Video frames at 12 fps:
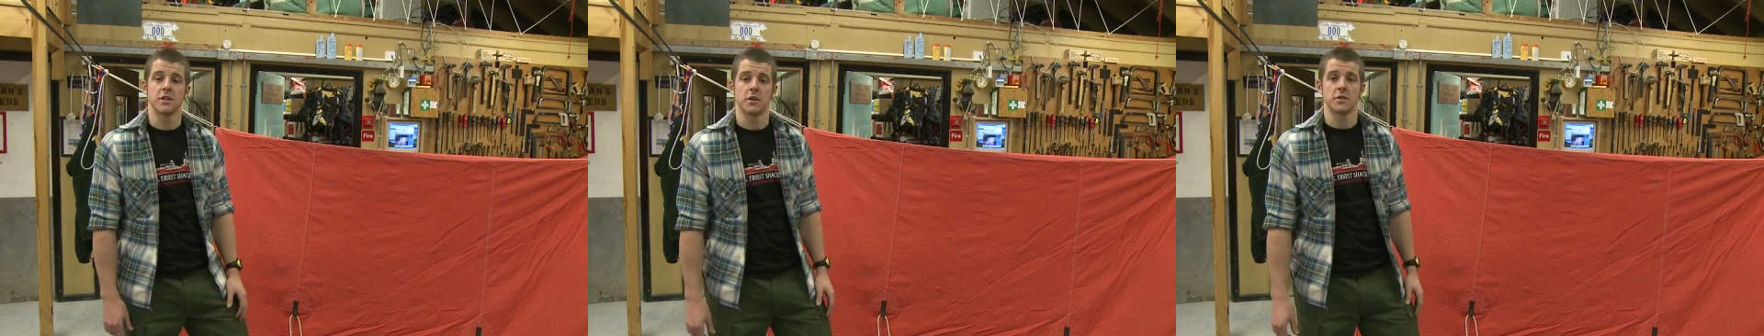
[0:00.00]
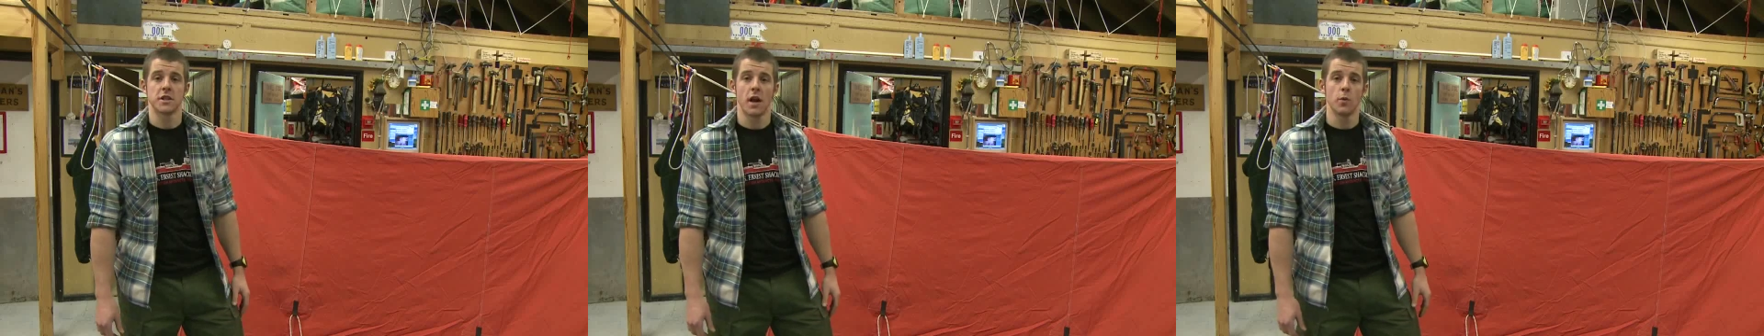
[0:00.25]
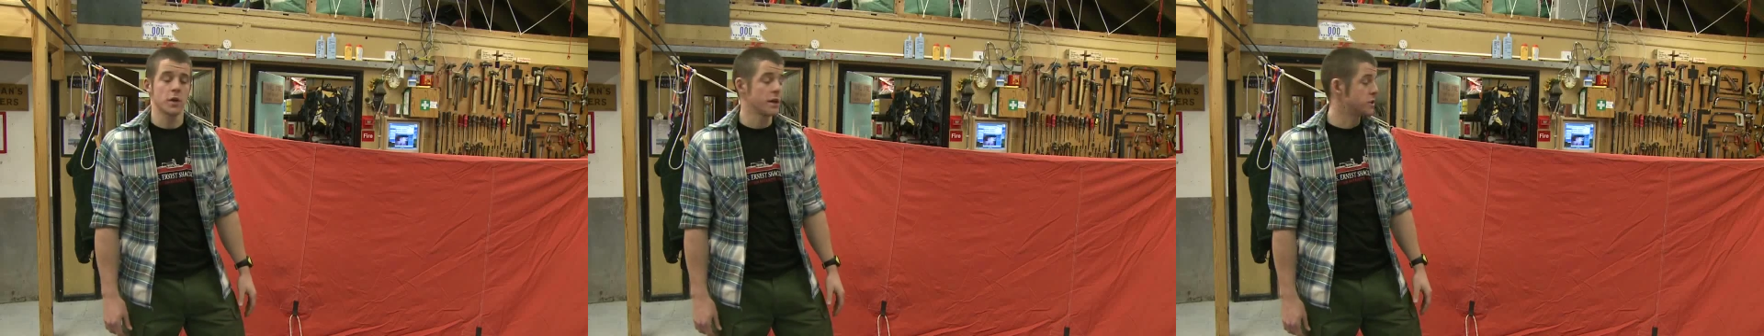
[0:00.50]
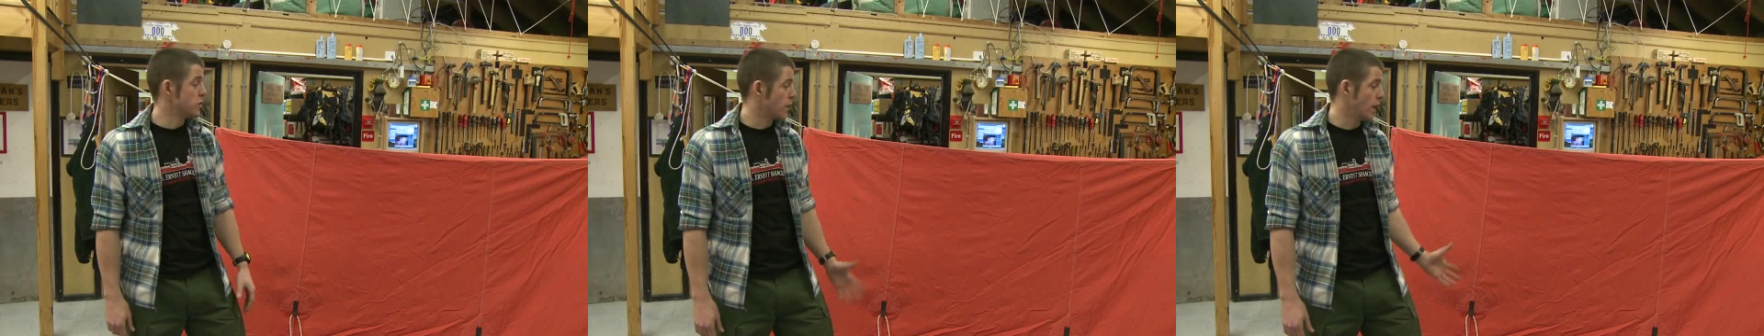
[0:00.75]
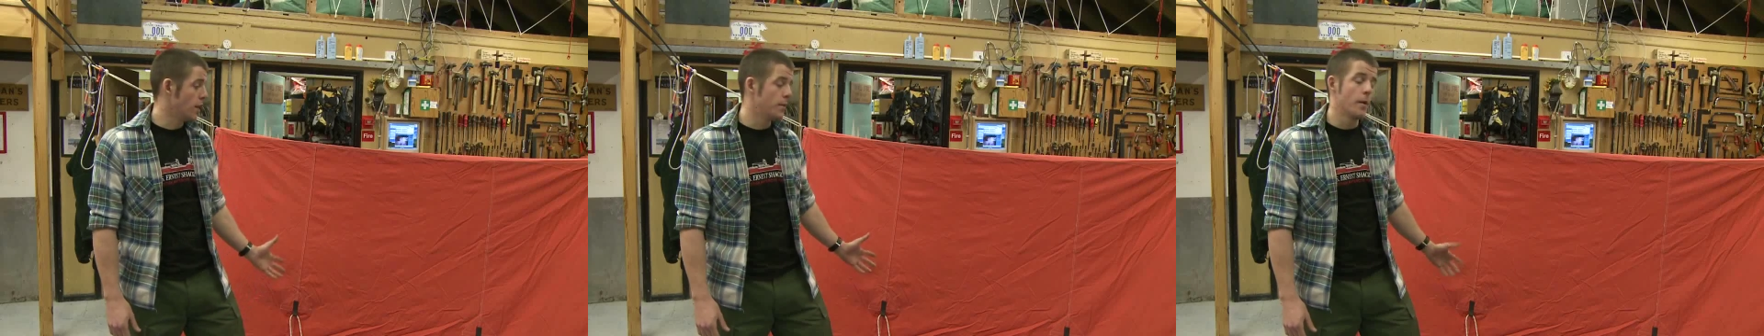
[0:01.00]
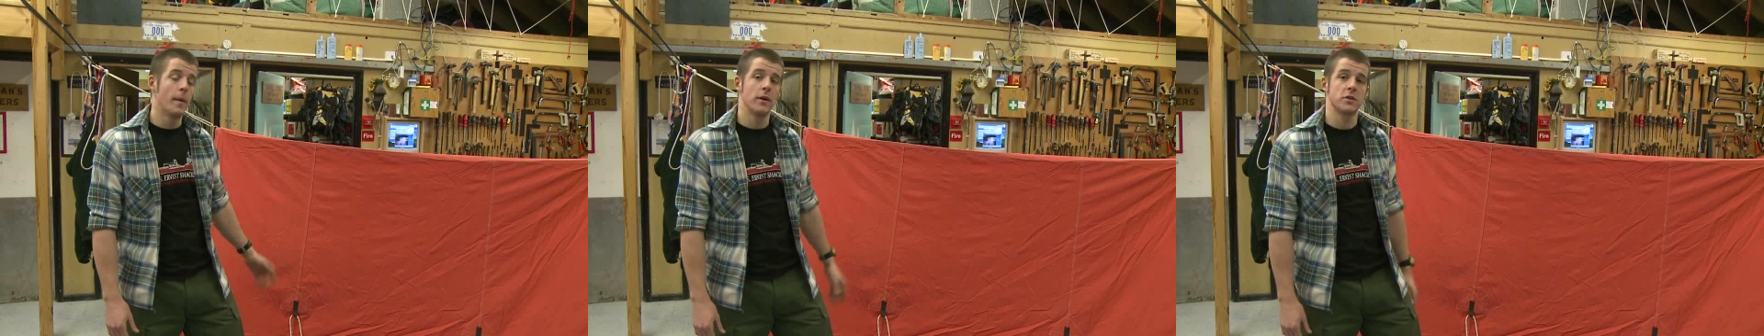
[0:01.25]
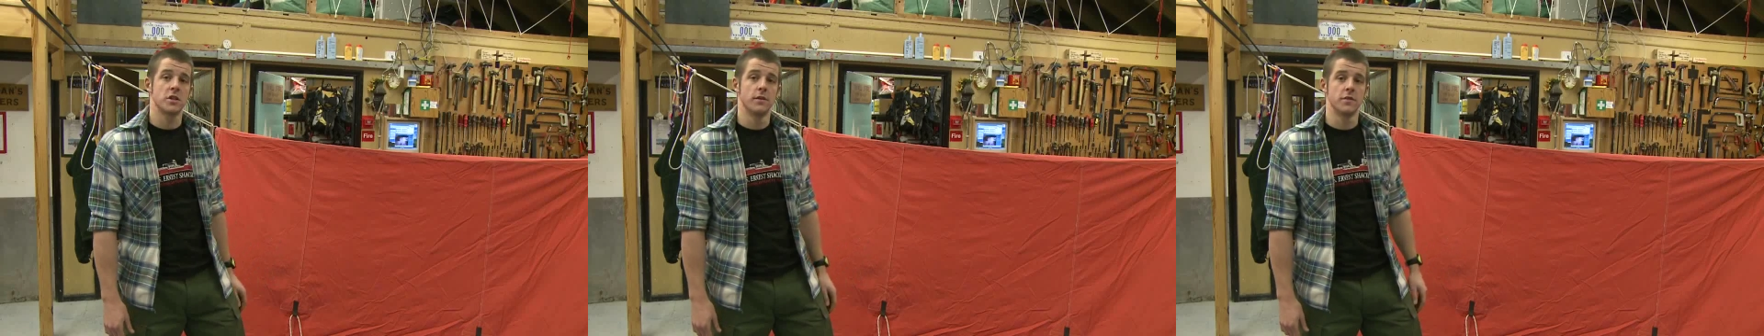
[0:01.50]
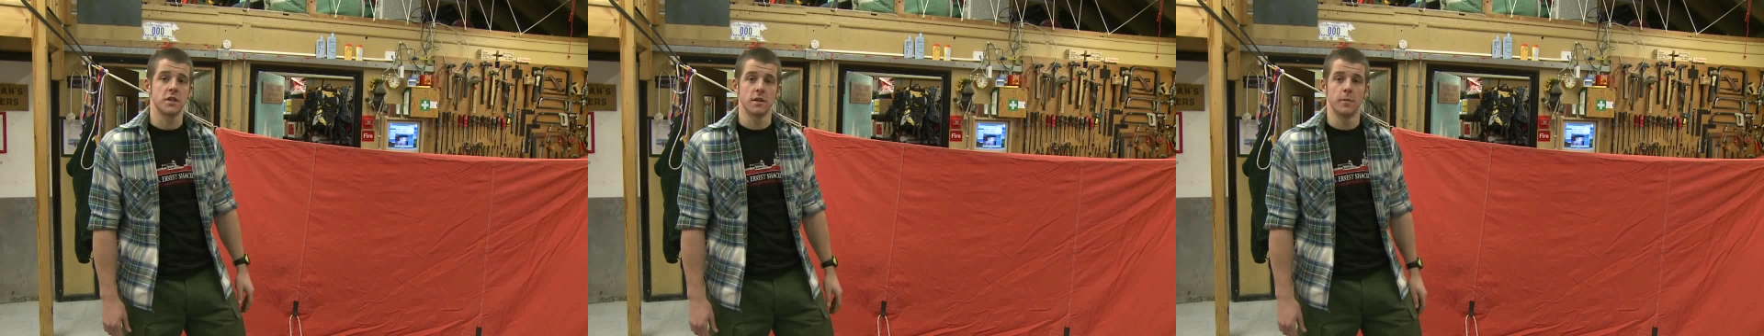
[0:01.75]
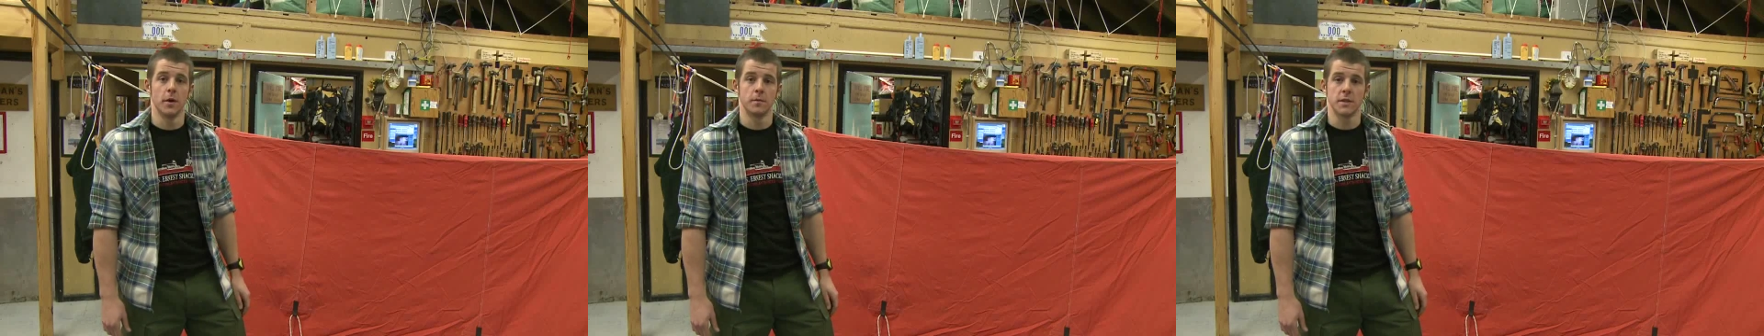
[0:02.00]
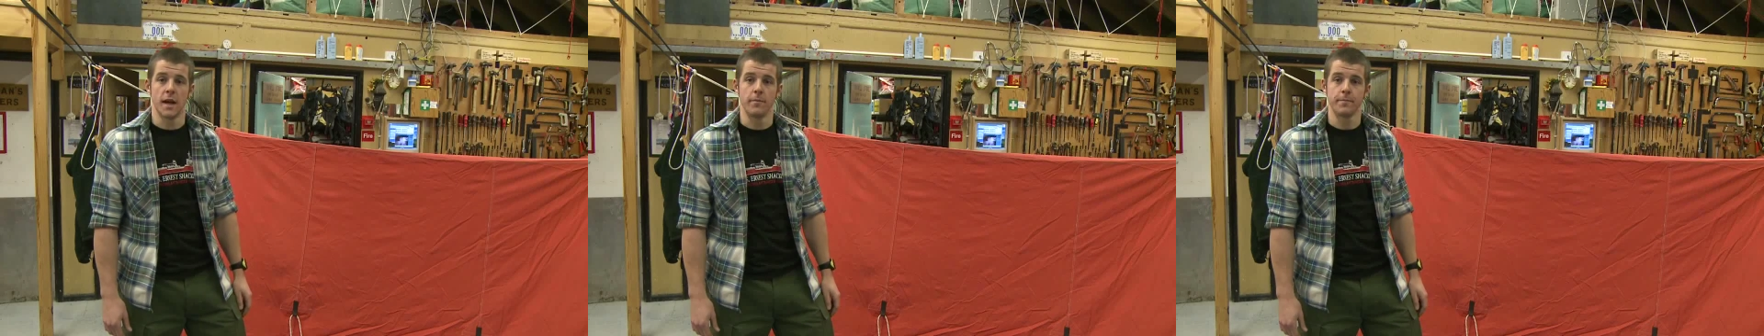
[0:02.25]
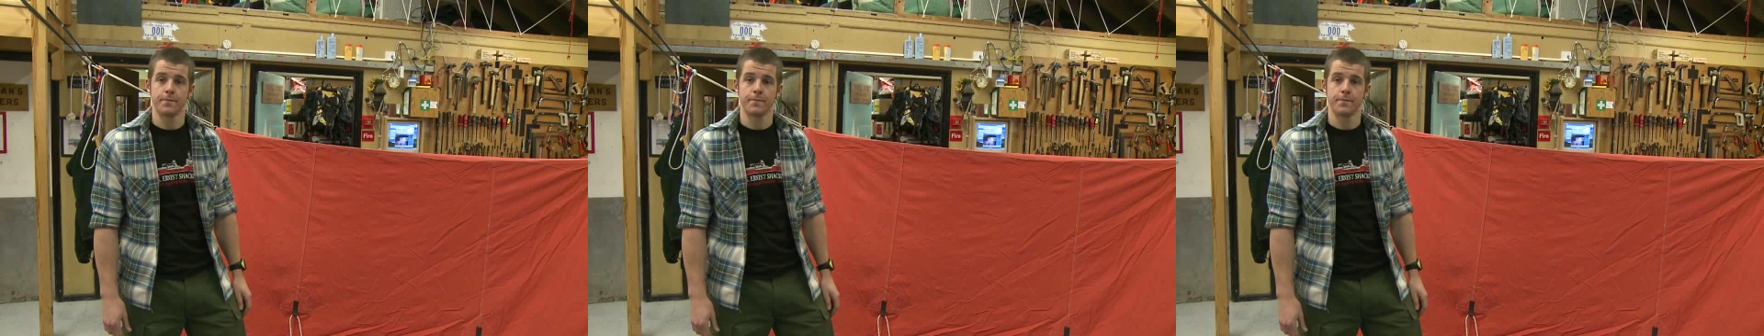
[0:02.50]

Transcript: so today we're going to talk a little bit about servicing the pup tent.